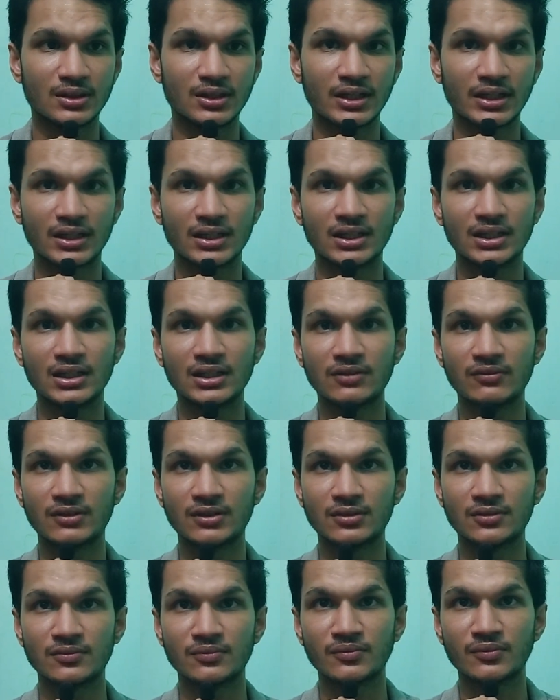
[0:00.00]
like
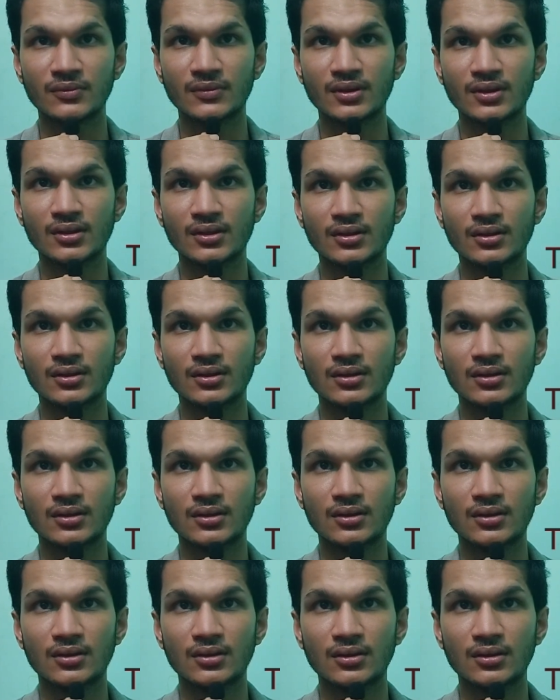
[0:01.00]
even
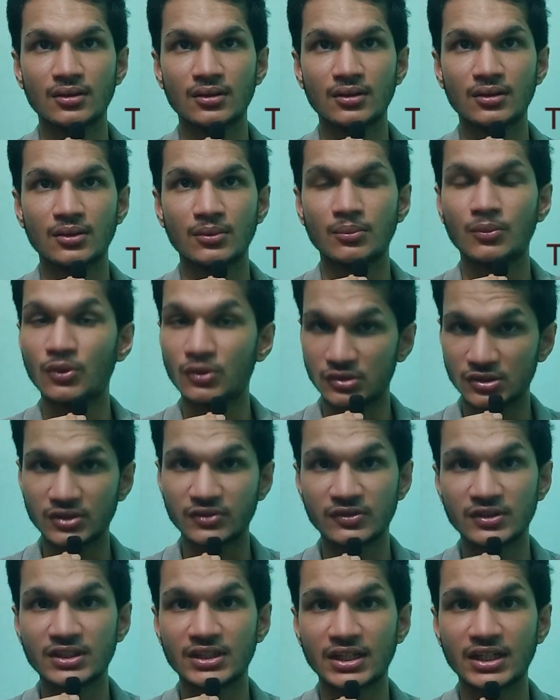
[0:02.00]
most
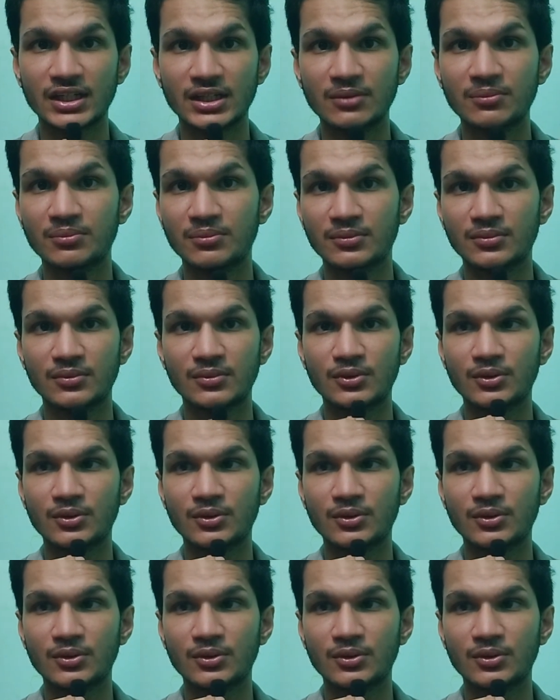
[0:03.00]
of the time,